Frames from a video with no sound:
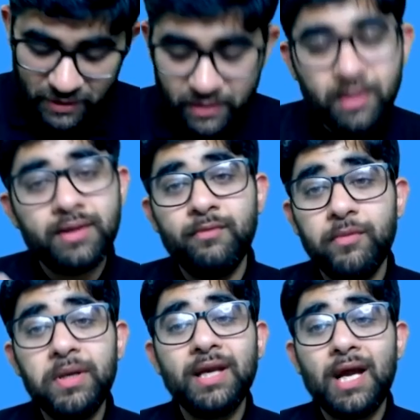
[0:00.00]
The
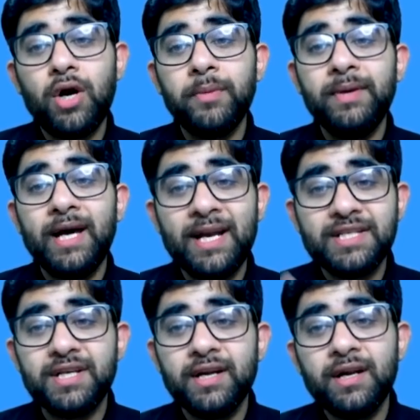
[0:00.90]
woman cannot be
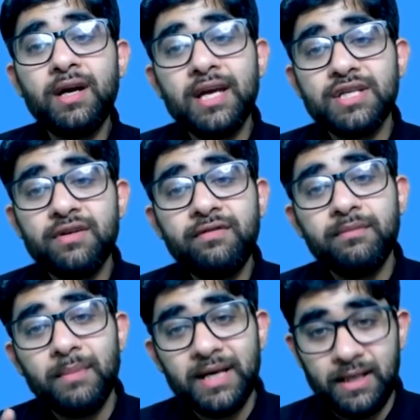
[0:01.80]
arrested in a case of
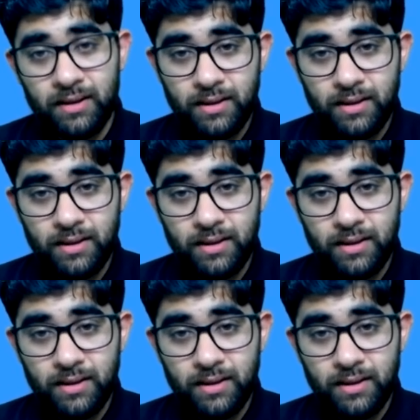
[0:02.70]
money.